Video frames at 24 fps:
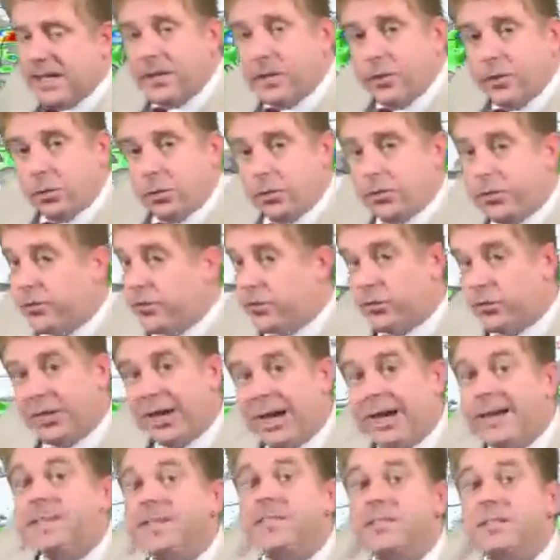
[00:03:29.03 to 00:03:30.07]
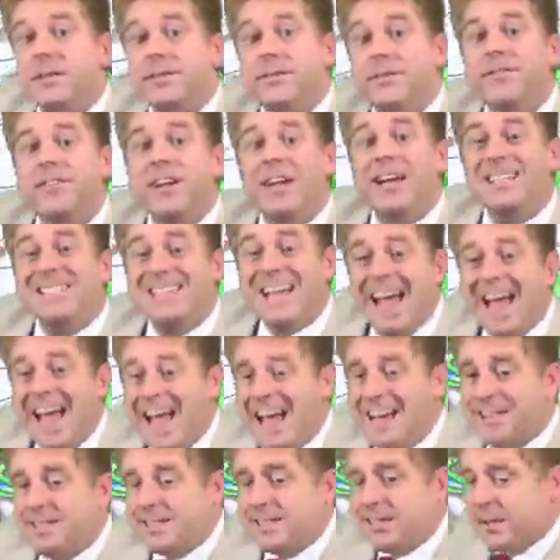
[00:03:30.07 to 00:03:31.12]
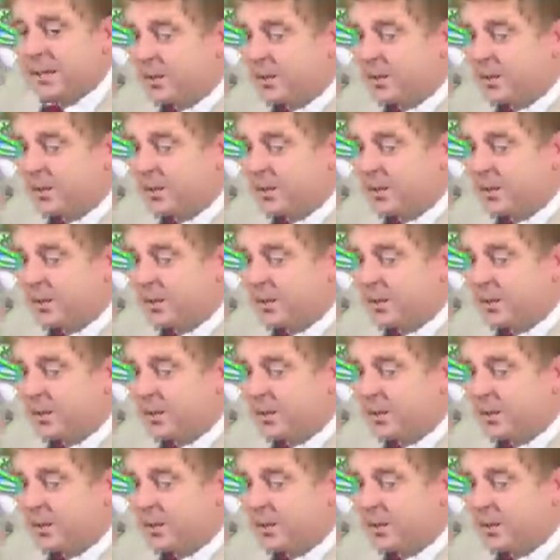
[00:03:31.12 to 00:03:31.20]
north of you. That is some fantastic